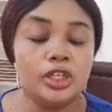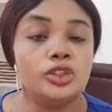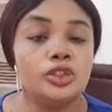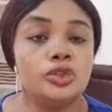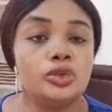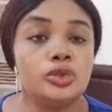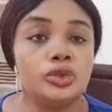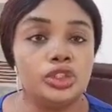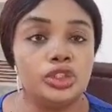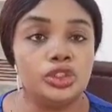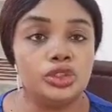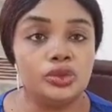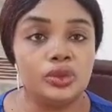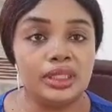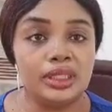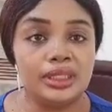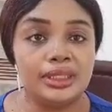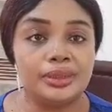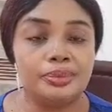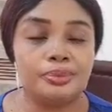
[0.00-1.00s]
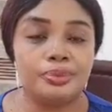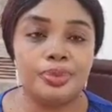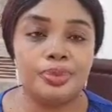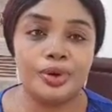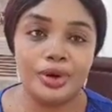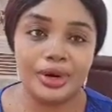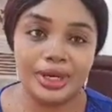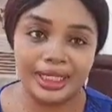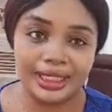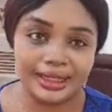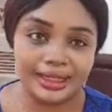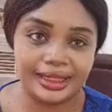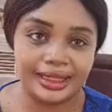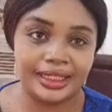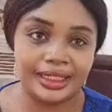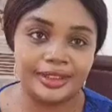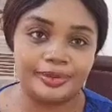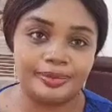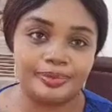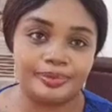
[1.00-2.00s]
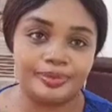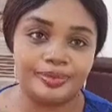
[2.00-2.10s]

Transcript: to treat poison.